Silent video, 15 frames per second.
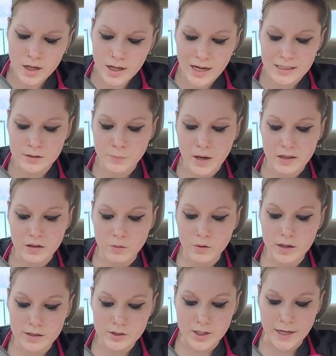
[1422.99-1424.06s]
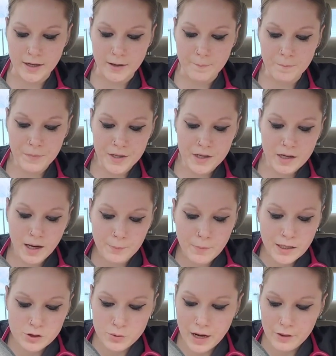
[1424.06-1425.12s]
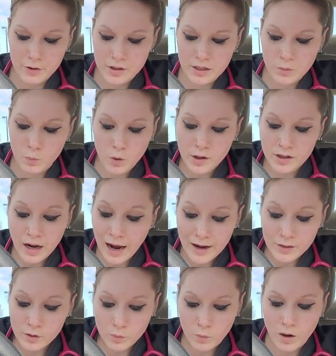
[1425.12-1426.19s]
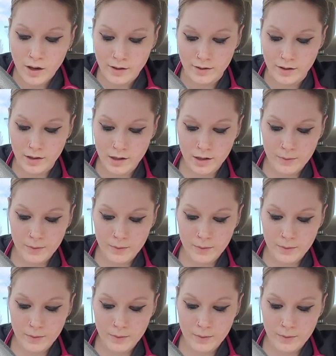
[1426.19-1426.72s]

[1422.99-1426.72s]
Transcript: I spat the word at Jacob. I'd much rather he weren't either one.